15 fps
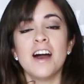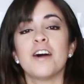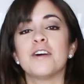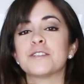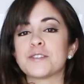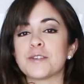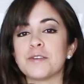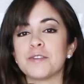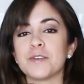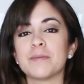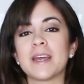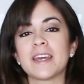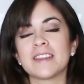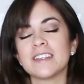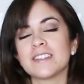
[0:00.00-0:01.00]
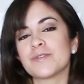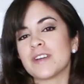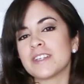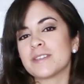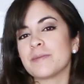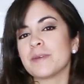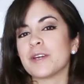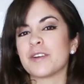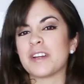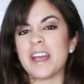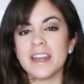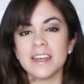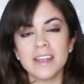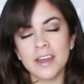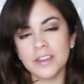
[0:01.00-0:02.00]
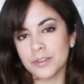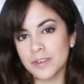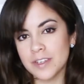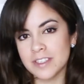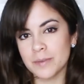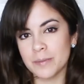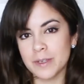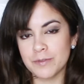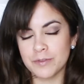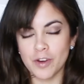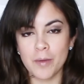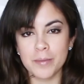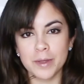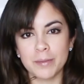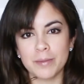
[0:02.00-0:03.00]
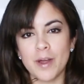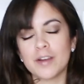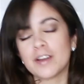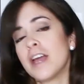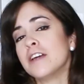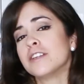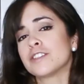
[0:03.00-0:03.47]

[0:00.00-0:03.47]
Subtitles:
Also, if you make this recipe or any other recipe from the blog,